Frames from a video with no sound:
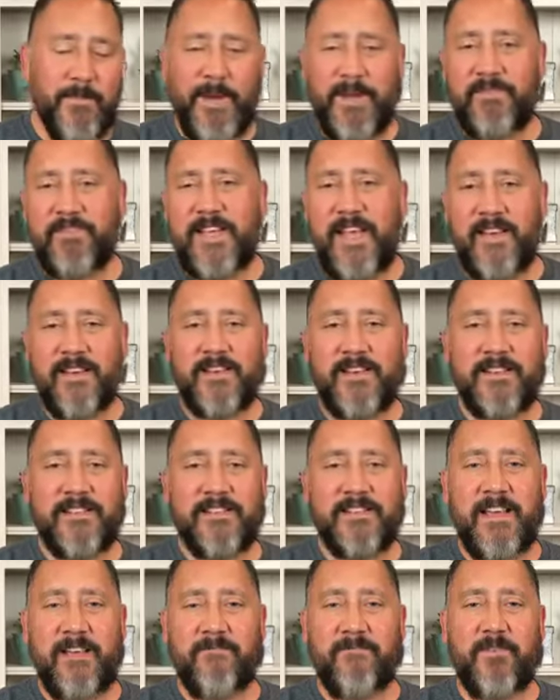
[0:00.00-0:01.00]
we've taken it a
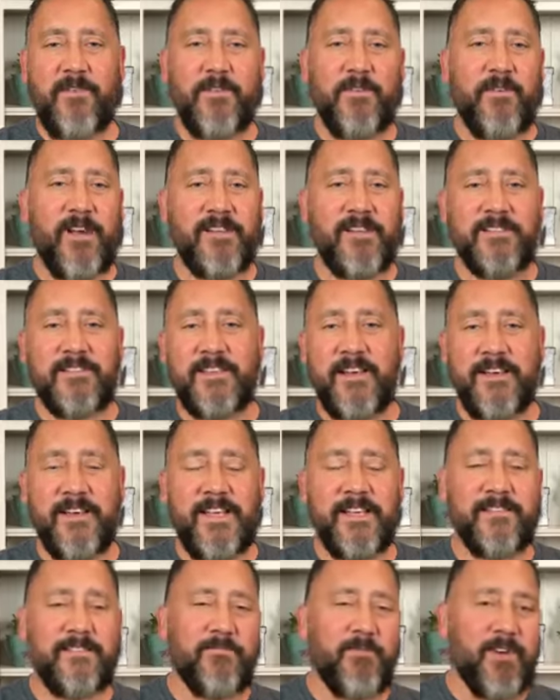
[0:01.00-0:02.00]
step further on Sundays.